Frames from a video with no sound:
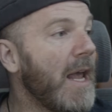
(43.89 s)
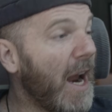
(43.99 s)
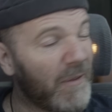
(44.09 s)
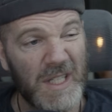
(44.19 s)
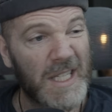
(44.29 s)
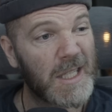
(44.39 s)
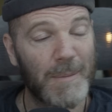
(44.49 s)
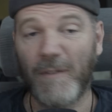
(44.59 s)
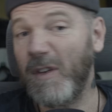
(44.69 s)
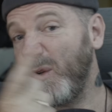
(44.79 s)
Every
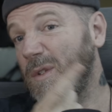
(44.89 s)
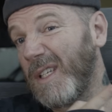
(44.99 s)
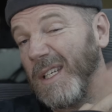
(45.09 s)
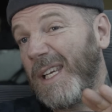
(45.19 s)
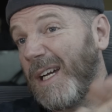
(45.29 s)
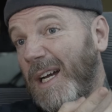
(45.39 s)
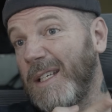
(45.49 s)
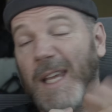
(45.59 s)
system I've used, Nikon,